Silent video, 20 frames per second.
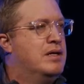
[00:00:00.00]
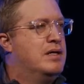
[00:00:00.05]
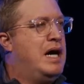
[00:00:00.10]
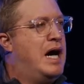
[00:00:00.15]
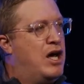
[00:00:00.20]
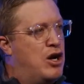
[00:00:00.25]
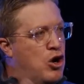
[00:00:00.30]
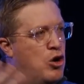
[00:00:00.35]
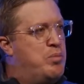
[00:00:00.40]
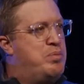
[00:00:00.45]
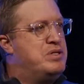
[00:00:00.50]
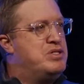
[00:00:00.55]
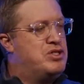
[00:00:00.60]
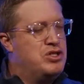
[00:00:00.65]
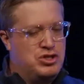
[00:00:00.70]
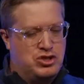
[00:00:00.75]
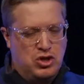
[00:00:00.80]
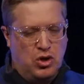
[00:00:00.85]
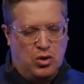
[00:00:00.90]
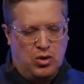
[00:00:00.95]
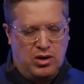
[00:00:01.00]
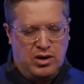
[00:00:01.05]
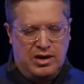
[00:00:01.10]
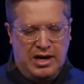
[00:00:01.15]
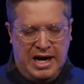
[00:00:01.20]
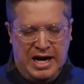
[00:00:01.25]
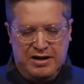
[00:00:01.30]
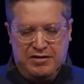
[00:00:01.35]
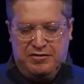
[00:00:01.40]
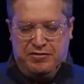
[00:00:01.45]
God opens a
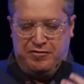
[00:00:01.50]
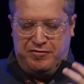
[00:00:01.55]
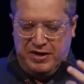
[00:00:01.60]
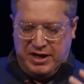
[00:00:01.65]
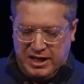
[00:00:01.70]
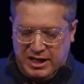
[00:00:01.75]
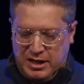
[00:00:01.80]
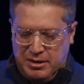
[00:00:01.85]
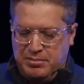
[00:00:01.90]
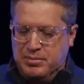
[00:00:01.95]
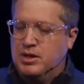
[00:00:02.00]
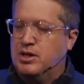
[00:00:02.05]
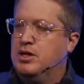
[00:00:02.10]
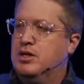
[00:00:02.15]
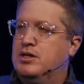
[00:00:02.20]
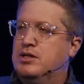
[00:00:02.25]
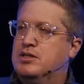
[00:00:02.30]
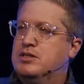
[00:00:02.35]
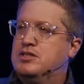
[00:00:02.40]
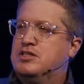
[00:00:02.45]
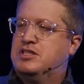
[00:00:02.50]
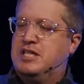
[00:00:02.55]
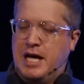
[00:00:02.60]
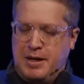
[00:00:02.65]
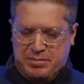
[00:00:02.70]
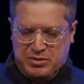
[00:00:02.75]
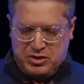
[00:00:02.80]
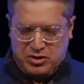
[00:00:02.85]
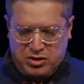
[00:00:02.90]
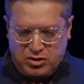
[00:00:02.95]
door and Philip
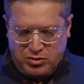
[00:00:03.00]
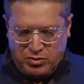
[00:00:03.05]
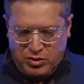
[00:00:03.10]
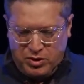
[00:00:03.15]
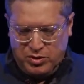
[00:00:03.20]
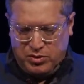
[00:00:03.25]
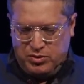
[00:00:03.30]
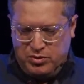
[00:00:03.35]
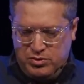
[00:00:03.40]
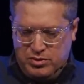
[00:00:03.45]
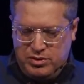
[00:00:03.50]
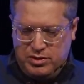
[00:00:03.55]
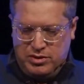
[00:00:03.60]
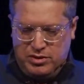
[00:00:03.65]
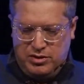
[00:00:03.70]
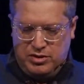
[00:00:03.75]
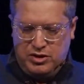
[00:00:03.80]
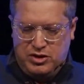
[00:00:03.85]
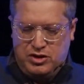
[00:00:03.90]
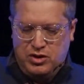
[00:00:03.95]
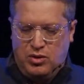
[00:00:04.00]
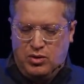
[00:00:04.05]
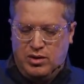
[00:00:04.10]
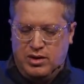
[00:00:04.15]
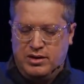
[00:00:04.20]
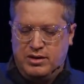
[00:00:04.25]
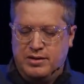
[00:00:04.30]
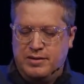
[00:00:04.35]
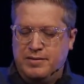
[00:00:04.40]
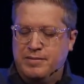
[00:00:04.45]
steps through the
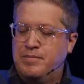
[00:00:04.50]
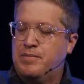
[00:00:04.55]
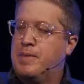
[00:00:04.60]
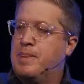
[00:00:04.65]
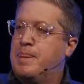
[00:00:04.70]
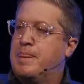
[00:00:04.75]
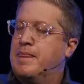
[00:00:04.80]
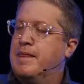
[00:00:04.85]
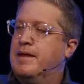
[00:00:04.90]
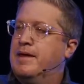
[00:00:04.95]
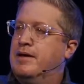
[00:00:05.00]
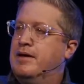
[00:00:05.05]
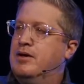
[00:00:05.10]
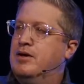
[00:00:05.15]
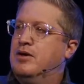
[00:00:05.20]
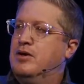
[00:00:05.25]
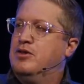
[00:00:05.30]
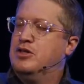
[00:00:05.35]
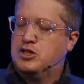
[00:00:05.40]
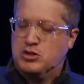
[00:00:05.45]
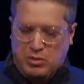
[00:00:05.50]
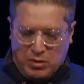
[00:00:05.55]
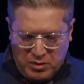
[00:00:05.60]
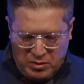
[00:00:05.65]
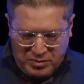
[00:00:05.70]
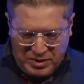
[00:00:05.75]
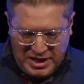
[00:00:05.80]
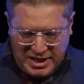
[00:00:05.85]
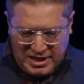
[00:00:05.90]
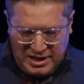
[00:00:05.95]
door. This is what
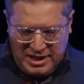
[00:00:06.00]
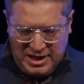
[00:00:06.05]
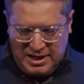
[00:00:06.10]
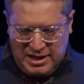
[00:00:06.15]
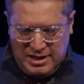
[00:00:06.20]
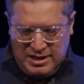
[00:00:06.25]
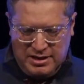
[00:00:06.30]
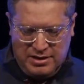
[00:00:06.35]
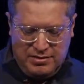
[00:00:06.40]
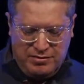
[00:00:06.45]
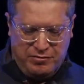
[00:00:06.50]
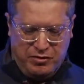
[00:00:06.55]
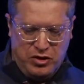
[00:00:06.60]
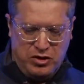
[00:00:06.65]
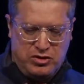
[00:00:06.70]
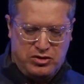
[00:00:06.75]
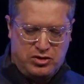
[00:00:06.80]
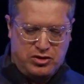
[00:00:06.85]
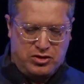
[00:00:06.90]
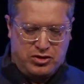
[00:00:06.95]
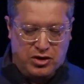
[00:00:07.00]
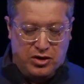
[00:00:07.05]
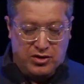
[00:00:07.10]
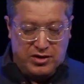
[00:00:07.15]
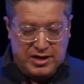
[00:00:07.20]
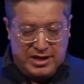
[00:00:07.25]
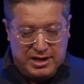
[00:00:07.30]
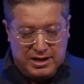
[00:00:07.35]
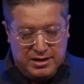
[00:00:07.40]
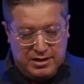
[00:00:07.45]
we read in verse
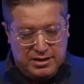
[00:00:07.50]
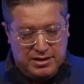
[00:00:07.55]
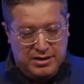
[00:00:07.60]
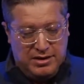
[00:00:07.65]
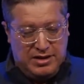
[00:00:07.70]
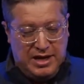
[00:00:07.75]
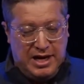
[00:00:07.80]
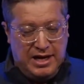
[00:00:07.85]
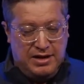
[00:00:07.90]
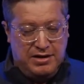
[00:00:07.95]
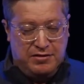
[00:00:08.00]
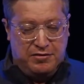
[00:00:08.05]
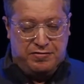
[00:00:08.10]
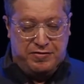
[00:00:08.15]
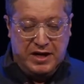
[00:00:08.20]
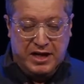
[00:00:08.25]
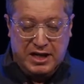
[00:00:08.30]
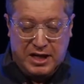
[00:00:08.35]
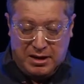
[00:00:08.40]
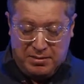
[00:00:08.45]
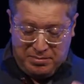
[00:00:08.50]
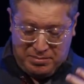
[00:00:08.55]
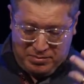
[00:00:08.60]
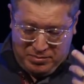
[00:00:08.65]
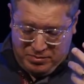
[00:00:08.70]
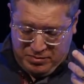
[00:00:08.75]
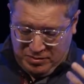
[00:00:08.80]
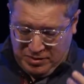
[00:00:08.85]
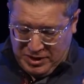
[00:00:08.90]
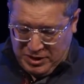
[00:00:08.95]
30. Then
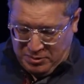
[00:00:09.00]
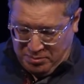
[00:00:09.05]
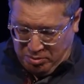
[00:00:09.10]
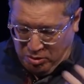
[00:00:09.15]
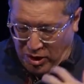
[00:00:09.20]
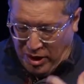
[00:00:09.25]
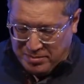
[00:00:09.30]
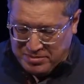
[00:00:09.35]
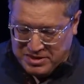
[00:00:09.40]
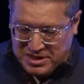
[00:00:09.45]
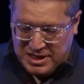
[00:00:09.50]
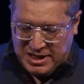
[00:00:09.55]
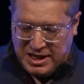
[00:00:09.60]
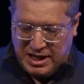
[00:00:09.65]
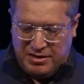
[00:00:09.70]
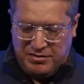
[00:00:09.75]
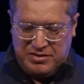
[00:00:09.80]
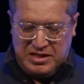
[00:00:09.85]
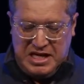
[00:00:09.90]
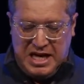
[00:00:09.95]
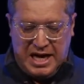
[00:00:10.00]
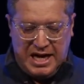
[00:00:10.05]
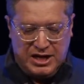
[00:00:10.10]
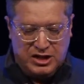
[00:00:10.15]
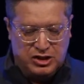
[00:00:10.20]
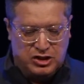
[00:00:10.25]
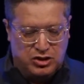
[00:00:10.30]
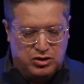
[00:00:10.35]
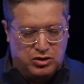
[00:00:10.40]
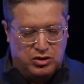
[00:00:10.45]
Philip, at the prompting of the
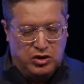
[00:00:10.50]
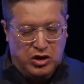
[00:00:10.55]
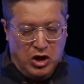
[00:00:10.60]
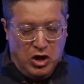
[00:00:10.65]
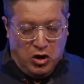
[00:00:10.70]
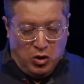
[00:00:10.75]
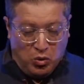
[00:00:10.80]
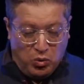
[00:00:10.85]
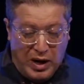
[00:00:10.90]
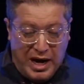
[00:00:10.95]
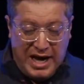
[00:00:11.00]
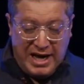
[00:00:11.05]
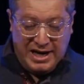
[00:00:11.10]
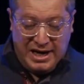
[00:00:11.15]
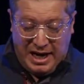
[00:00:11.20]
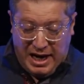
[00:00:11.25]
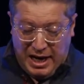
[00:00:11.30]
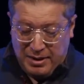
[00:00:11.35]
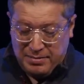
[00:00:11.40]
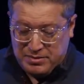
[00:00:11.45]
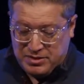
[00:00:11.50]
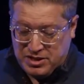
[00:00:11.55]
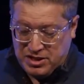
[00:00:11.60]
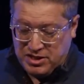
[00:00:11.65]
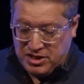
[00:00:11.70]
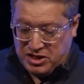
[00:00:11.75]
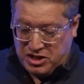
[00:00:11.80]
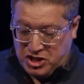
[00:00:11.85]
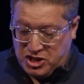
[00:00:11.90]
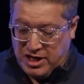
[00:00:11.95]
angel, ran up
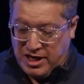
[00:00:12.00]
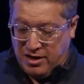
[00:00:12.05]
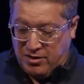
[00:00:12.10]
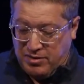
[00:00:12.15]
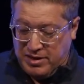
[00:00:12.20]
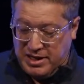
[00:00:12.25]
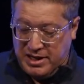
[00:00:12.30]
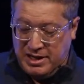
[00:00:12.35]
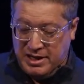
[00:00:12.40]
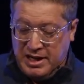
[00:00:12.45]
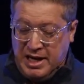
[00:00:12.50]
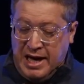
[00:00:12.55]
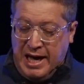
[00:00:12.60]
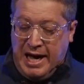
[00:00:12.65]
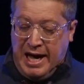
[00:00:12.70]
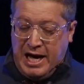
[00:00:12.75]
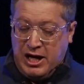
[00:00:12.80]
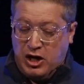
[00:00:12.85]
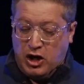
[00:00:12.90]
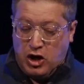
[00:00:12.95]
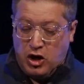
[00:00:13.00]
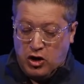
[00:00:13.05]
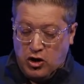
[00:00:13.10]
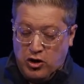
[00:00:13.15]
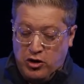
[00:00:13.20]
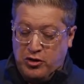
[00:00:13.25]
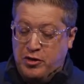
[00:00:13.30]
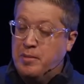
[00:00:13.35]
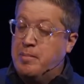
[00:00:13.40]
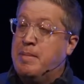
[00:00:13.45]
to the chariot and
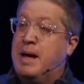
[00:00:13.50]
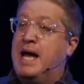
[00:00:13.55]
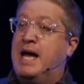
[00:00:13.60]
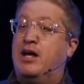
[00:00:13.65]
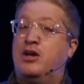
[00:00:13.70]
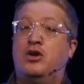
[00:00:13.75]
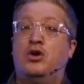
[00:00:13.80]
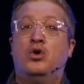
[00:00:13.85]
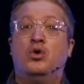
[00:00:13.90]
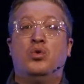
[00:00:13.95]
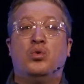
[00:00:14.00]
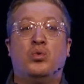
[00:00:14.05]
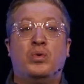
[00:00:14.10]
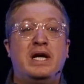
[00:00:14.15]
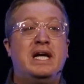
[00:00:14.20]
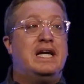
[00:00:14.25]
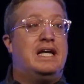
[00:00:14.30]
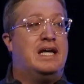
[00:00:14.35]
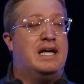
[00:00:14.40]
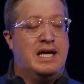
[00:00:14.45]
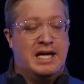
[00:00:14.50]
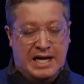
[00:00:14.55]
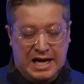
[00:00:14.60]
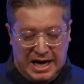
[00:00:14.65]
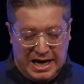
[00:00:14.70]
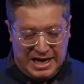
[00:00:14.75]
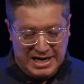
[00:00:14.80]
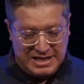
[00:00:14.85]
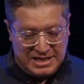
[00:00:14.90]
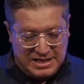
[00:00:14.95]
heard the man reading
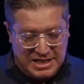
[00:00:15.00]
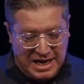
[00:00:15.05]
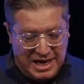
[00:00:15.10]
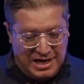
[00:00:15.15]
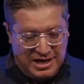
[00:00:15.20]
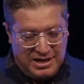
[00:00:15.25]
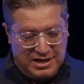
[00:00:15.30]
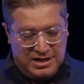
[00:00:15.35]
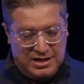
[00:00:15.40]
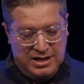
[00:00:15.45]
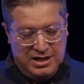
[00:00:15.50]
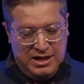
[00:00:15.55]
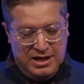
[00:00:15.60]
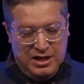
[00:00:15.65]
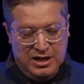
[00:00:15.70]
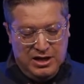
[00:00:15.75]
Isaiah